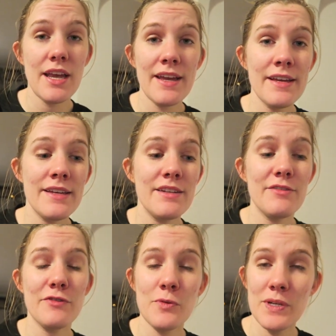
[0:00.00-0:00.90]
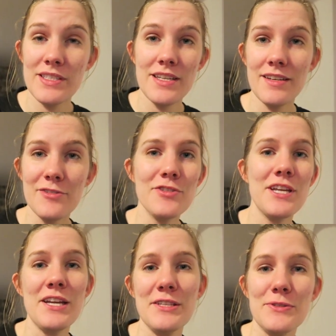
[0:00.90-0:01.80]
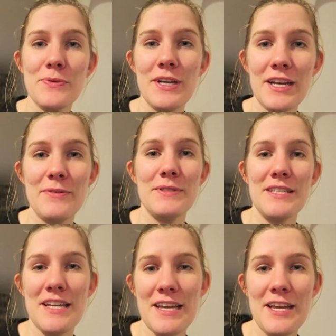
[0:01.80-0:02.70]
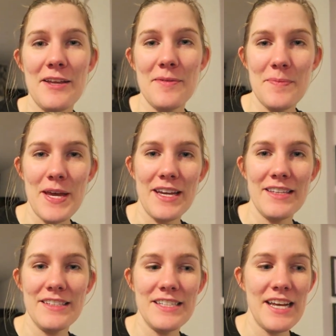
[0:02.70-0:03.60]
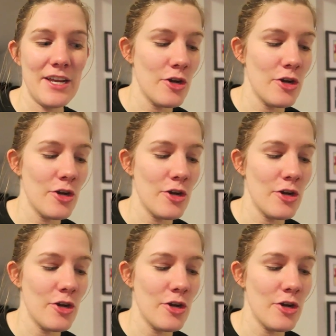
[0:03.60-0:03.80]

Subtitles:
And for once he understands when I was saying back in the day,